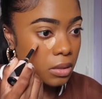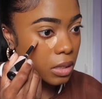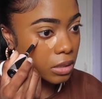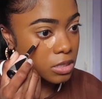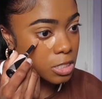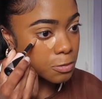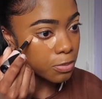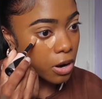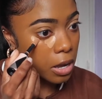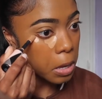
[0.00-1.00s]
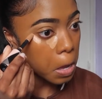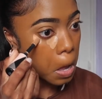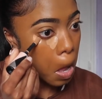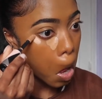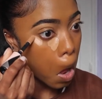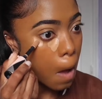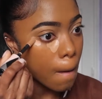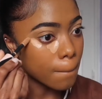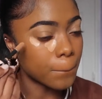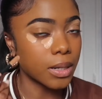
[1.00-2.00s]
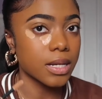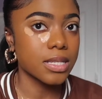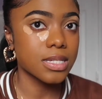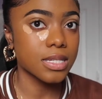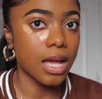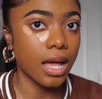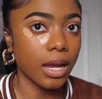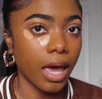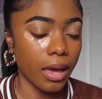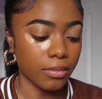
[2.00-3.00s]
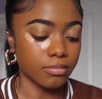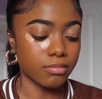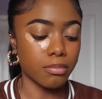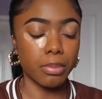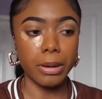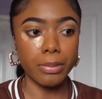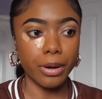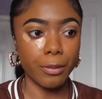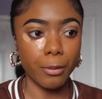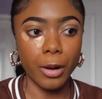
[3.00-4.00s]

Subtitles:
Like, this is bright, but it's not like bright.